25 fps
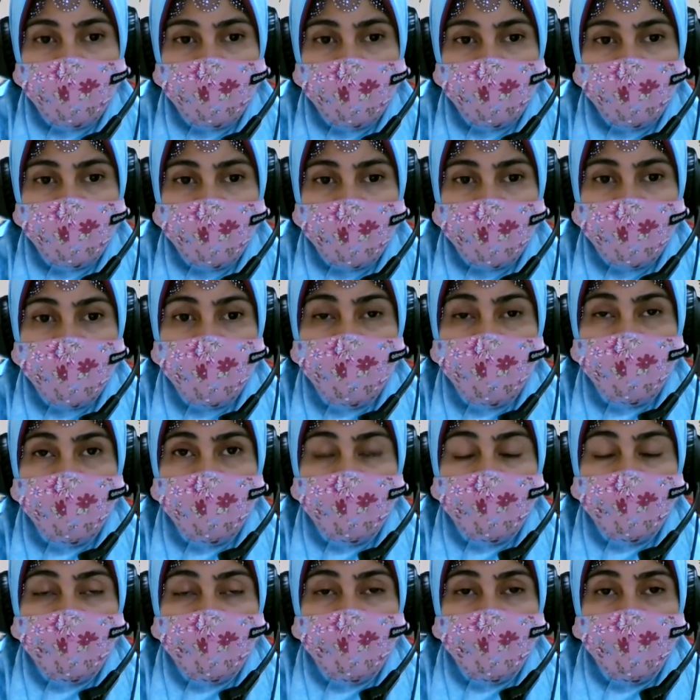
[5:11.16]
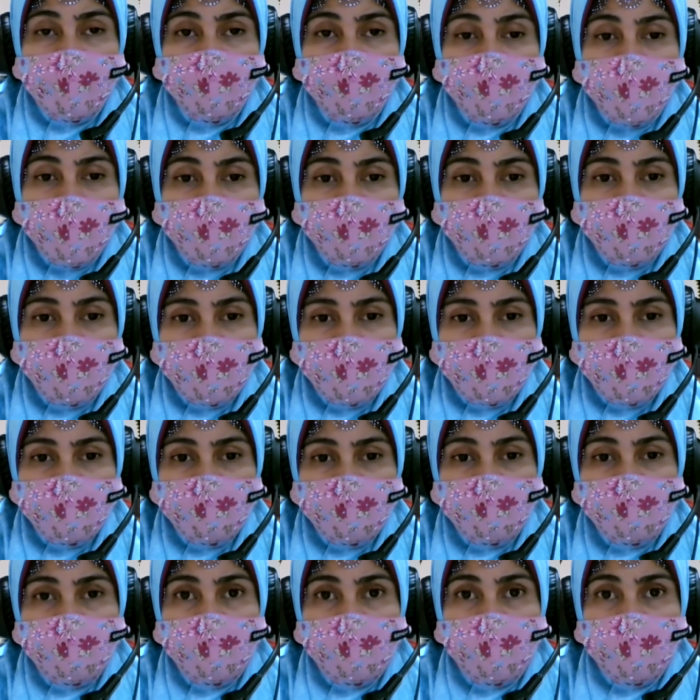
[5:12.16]
Number 8,
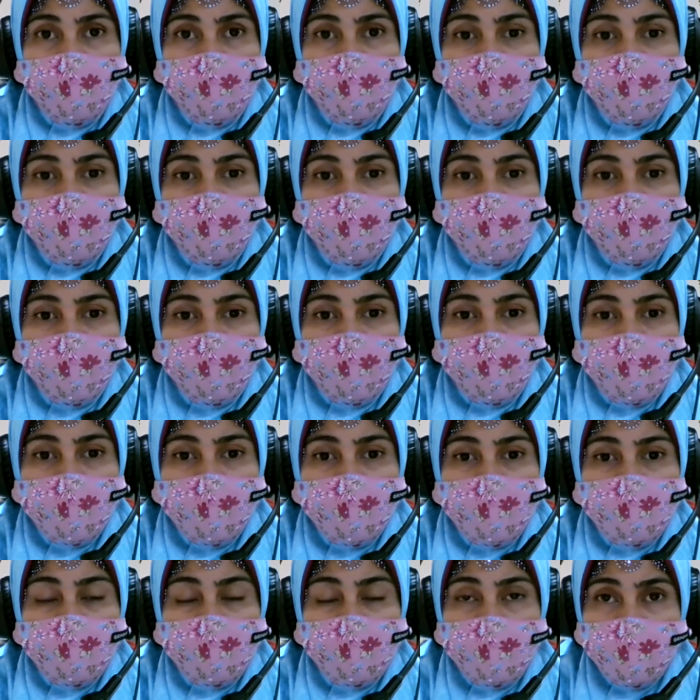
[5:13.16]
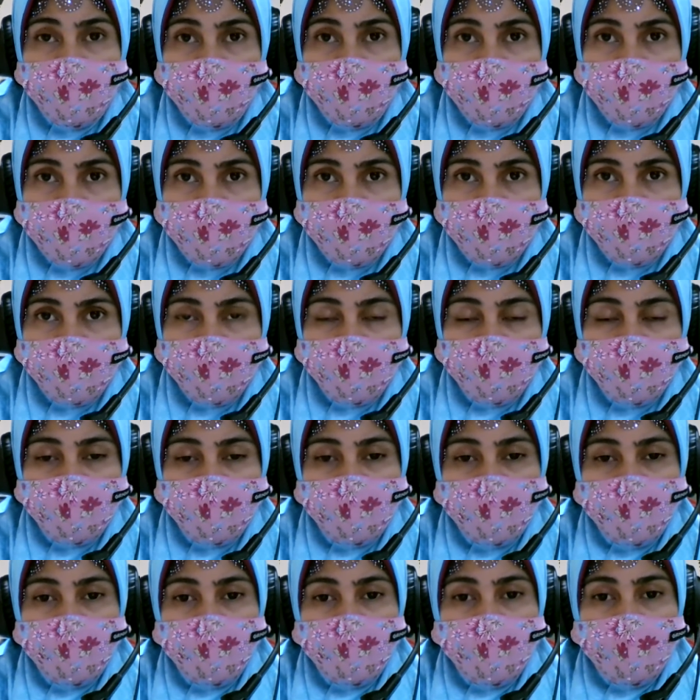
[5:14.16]
folktales of feathered friends,
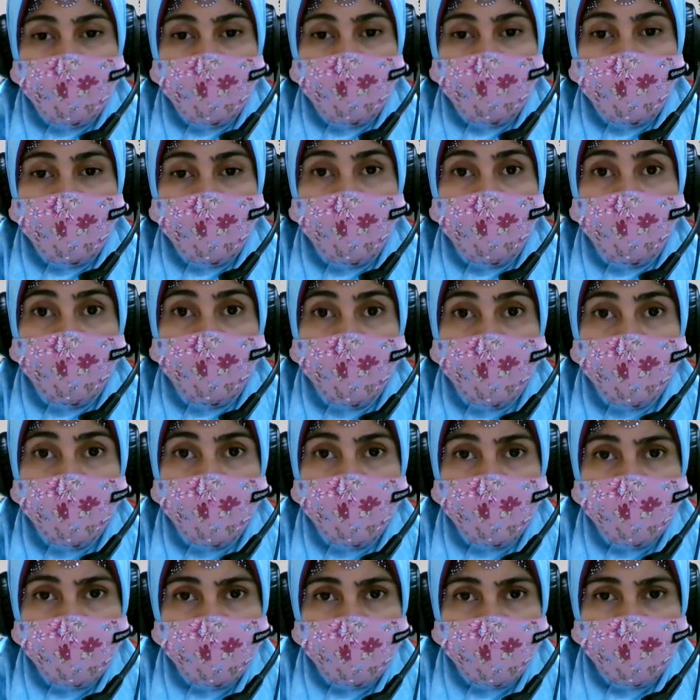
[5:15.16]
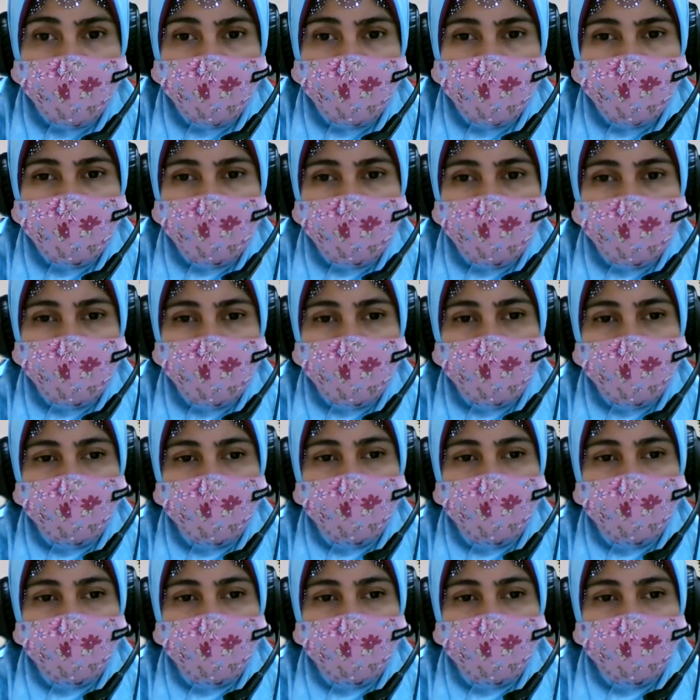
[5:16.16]
about bird stories.